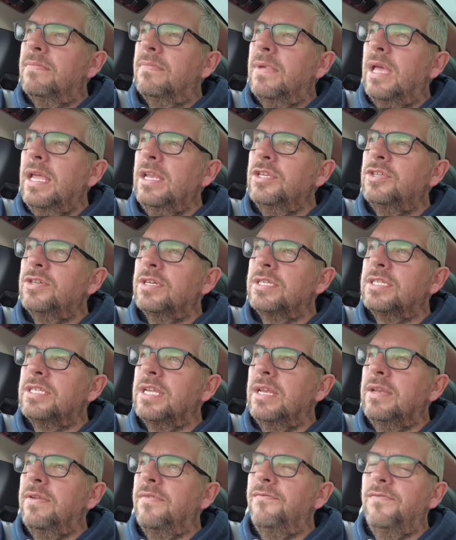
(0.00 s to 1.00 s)

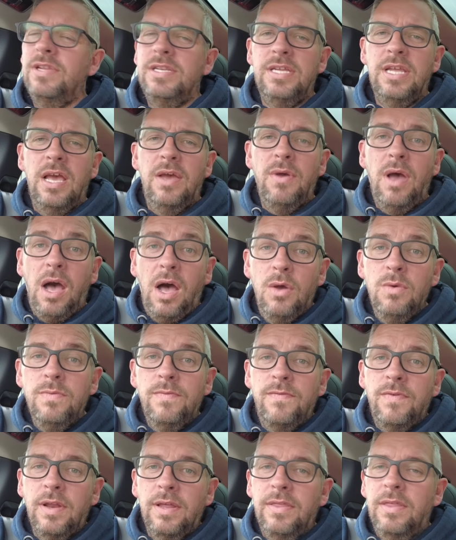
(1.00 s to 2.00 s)
Interesting video,
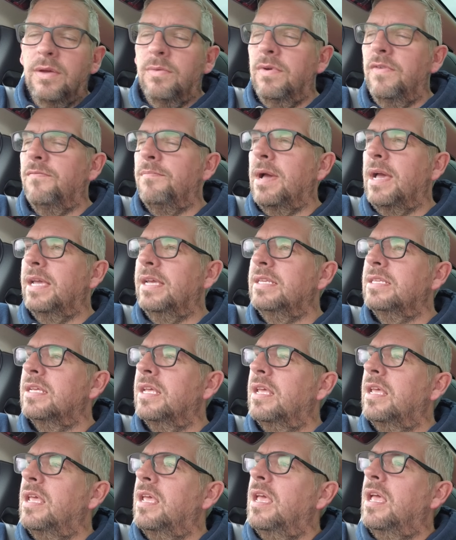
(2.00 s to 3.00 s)
hopefully, that we've made.
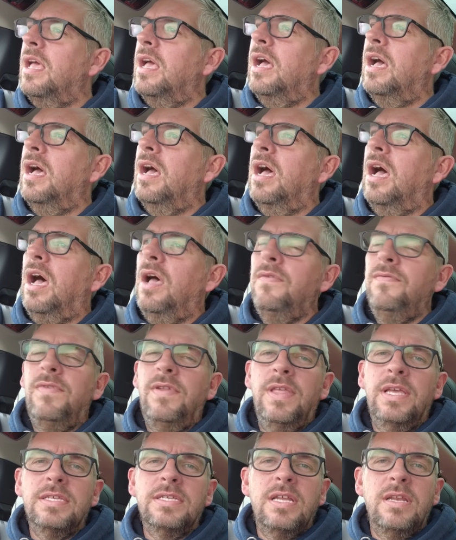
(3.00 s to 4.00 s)

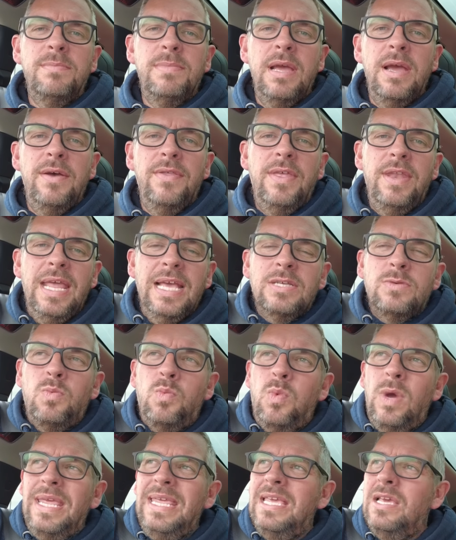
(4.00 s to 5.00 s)
Hopefully that's going to be out in the next
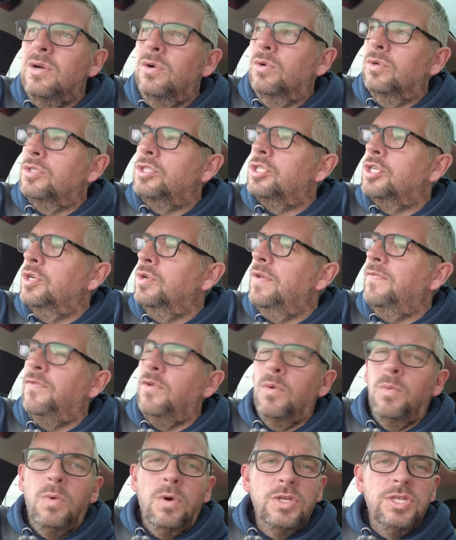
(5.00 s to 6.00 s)
week or two if
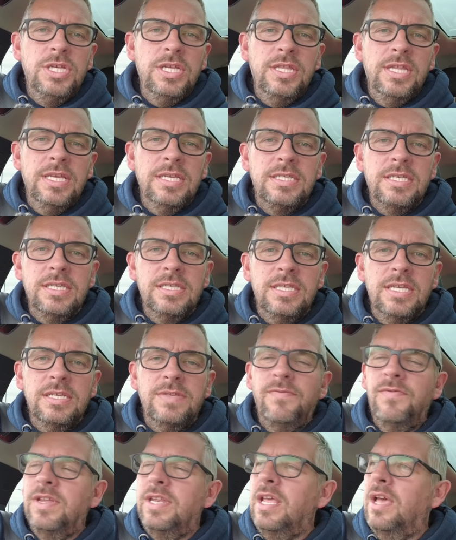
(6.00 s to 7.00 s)
you're watching this as
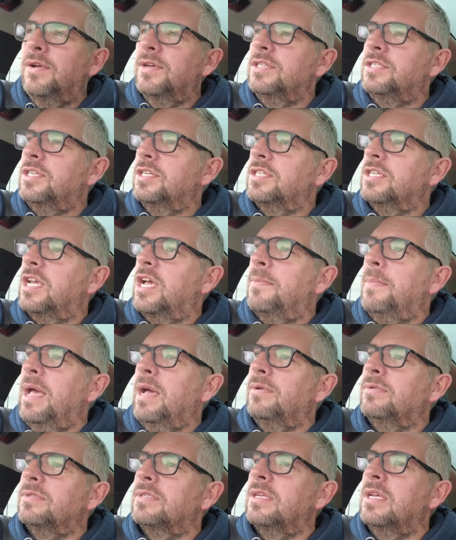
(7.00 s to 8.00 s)
this video has just come
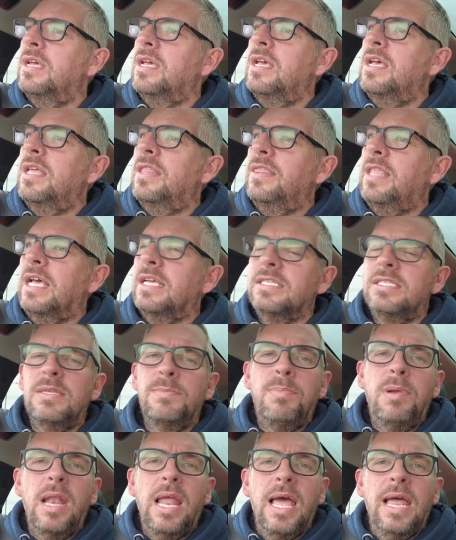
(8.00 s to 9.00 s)
out. That's the
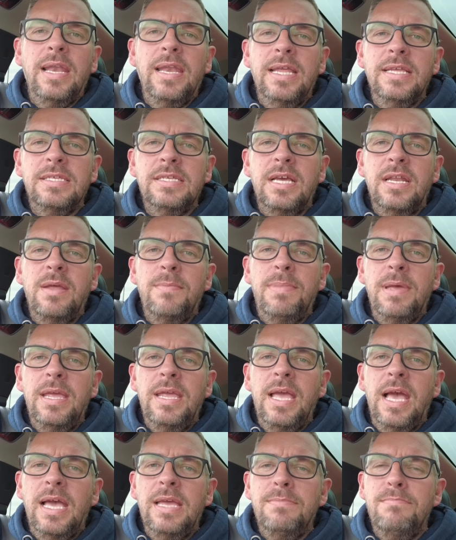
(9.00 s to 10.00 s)
plan. It's going to
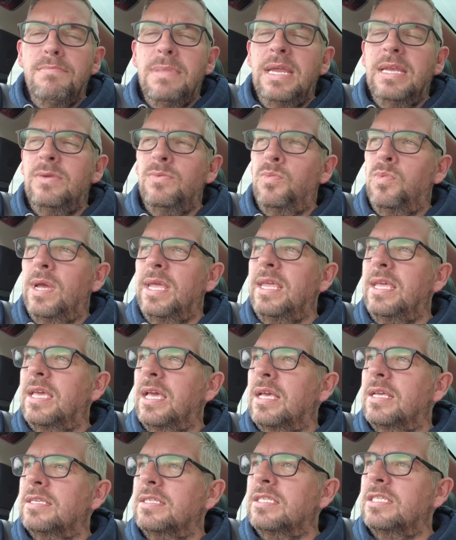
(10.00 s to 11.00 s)
be a
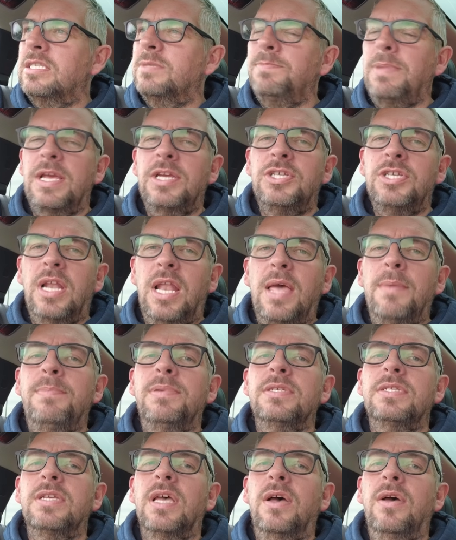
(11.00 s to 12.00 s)
mid-week special
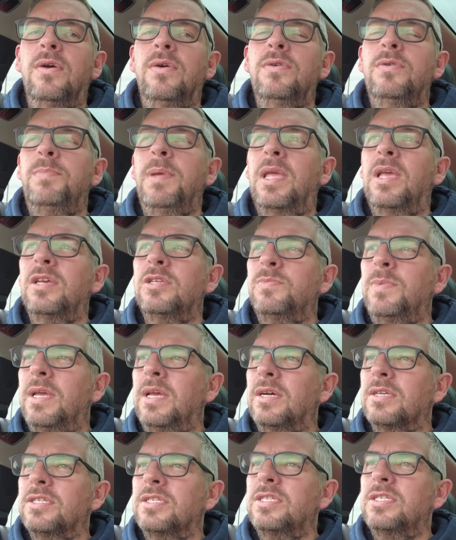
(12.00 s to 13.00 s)
episode because we
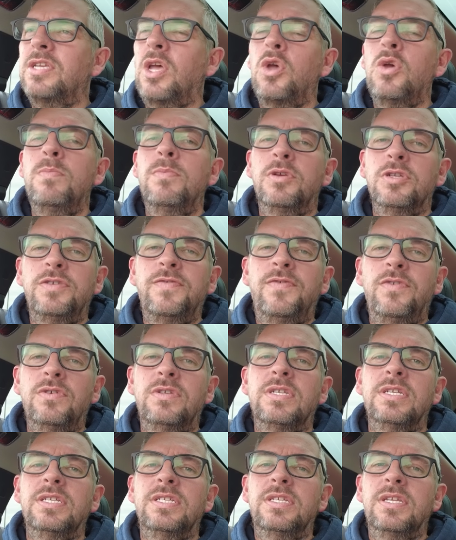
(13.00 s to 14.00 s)
got so much
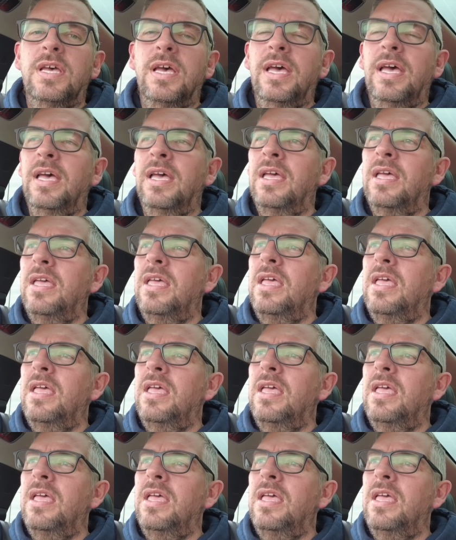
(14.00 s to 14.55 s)
footage there.